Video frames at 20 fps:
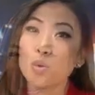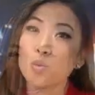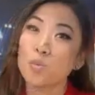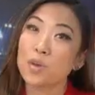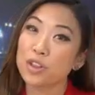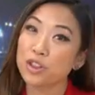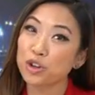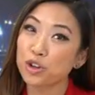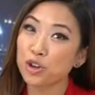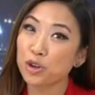
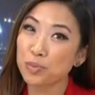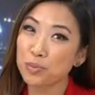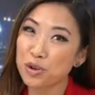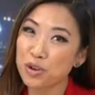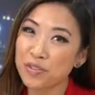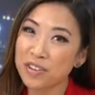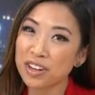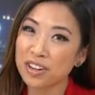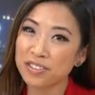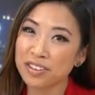Whether you're
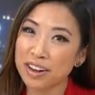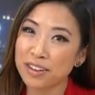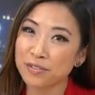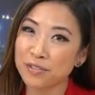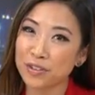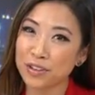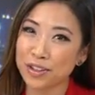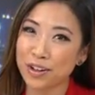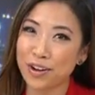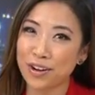moving around
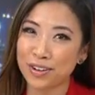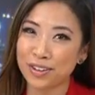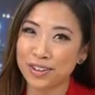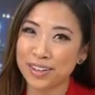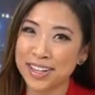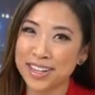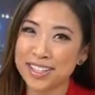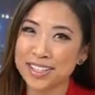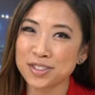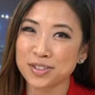for the
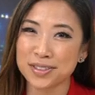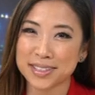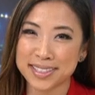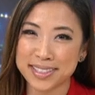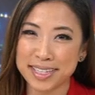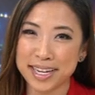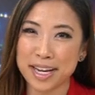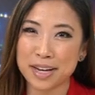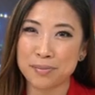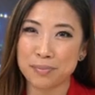holidays or
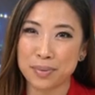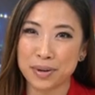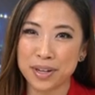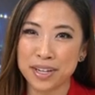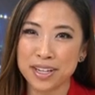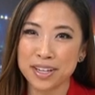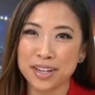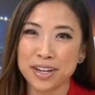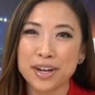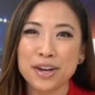staying
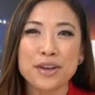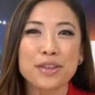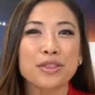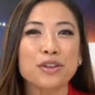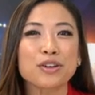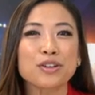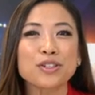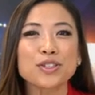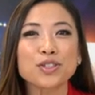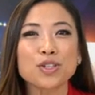put,
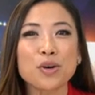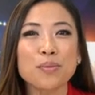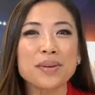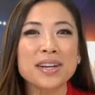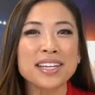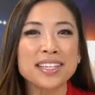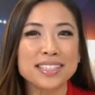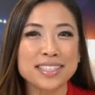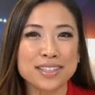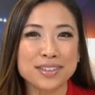there are so
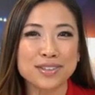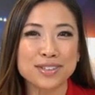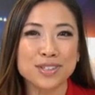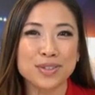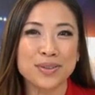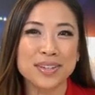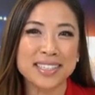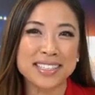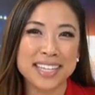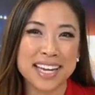many deals
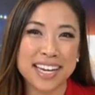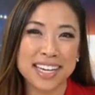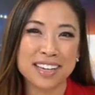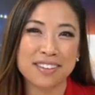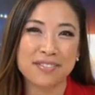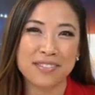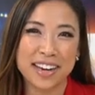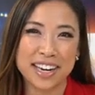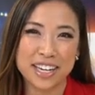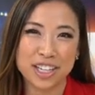you could take
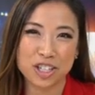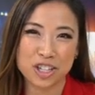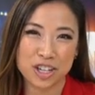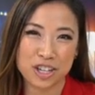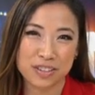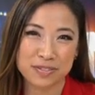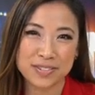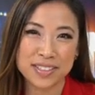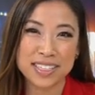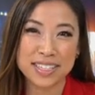advantage
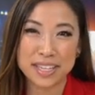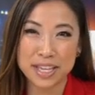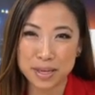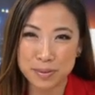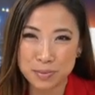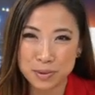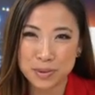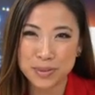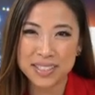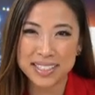of to
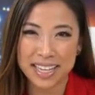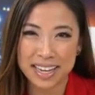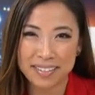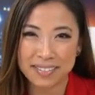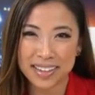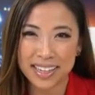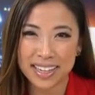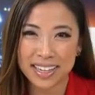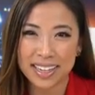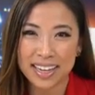keep you
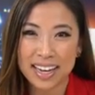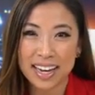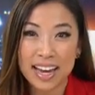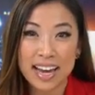saving,